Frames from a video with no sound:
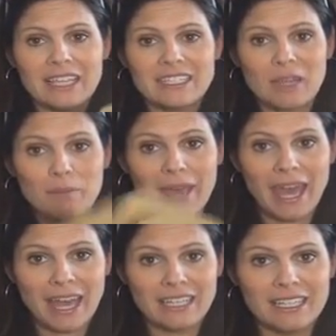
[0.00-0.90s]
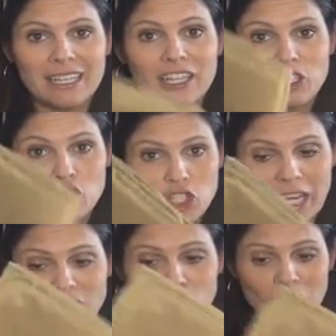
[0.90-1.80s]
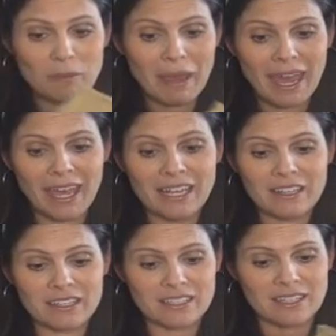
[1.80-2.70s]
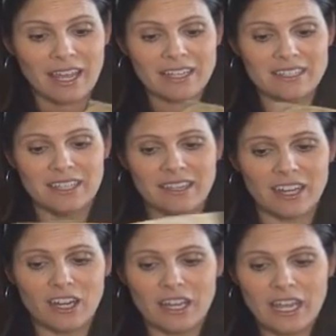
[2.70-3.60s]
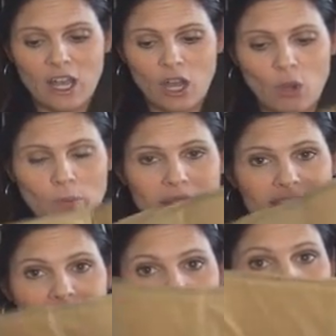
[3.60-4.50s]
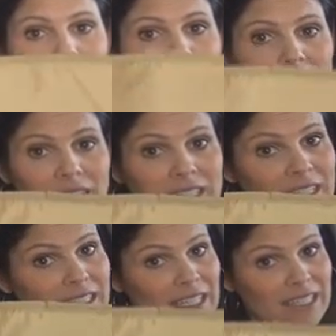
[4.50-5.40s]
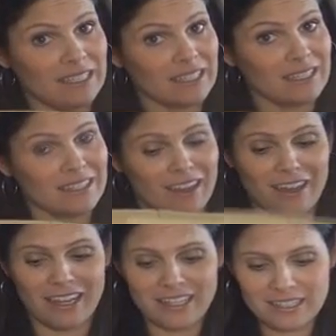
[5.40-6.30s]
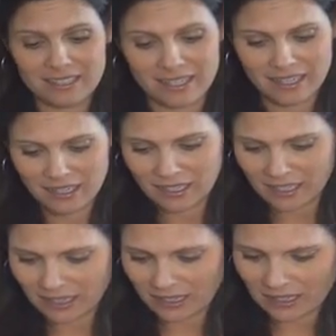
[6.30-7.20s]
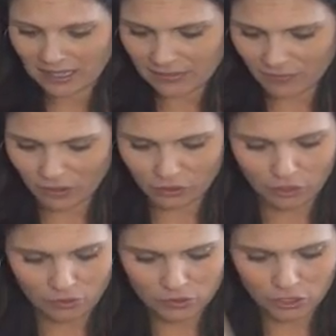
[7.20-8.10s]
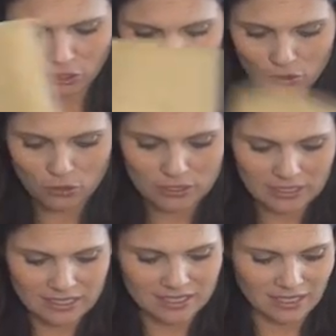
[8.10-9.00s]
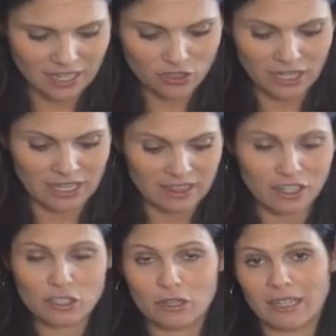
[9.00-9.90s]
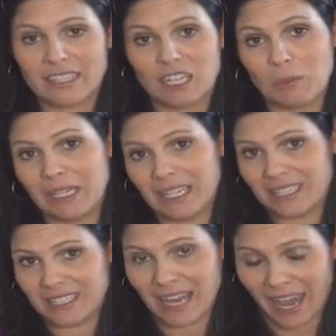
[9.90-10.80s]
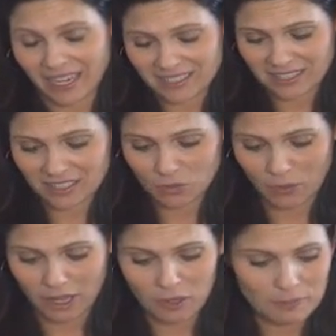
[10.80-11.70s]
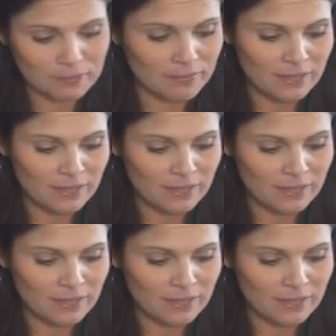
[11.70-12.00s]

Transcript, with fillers: is a padded changing pad that slides in there, opens up. It's a decent size. The Velcro is closed and slides right in there, so that's gonna be easy access as well.